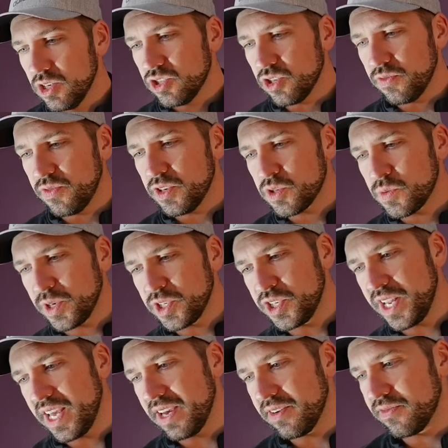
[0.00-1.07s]
So first
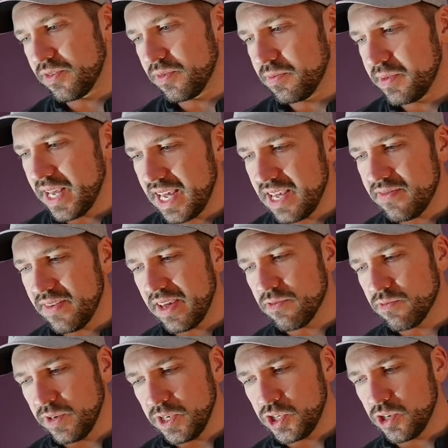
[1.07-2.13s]
question here from Dave A.
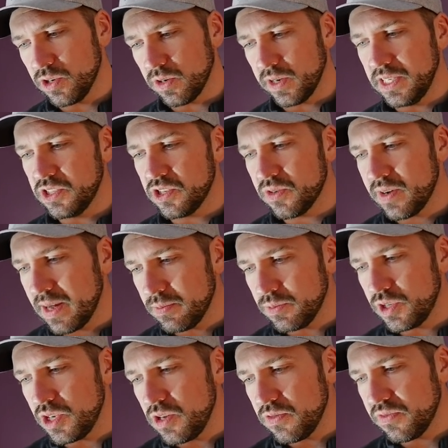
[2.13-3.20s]
Richard on
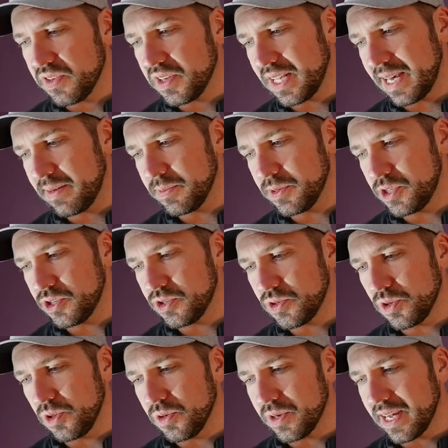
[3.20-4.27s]
Instagram. Do you feel amateurs
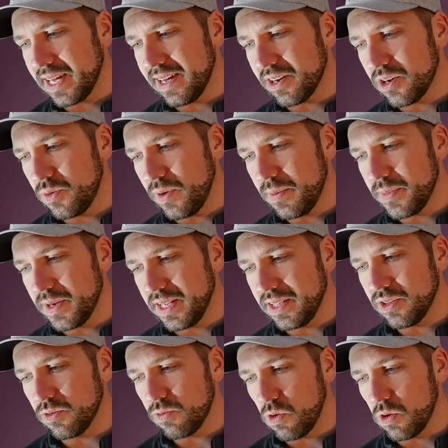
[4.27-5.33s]
look at equipment
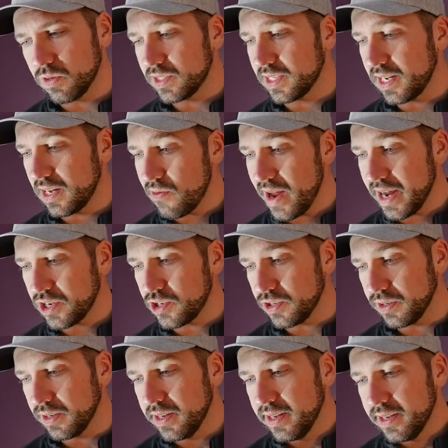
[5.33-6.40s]
in the wrong
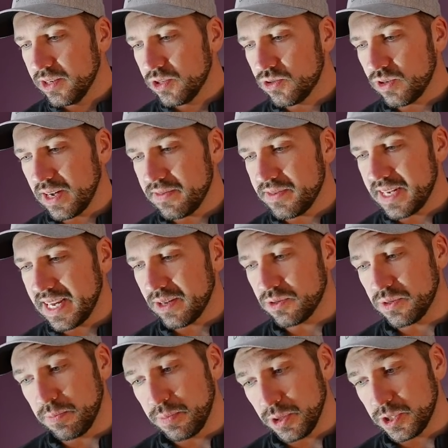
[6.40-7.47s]
direction? Driver down
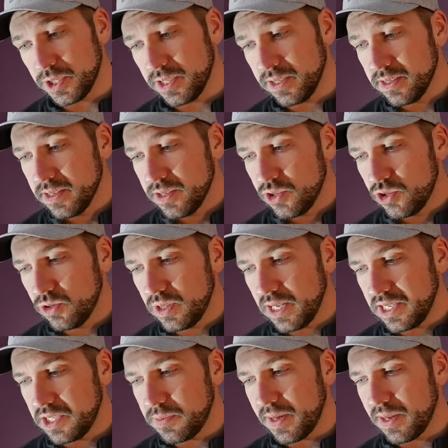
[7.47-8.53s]
to putter, should
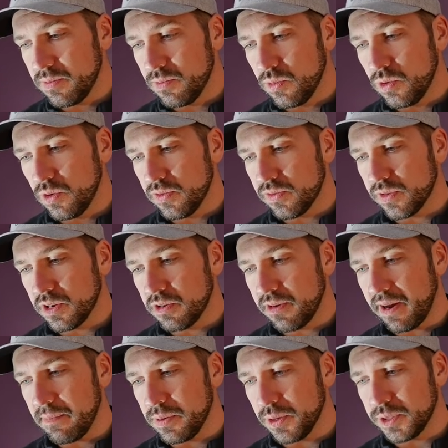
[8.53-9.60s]
they spend more for a
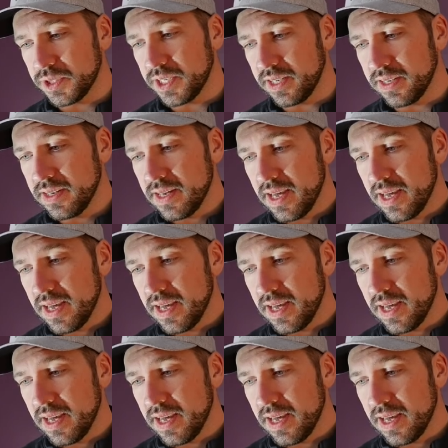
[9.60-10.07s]
great putter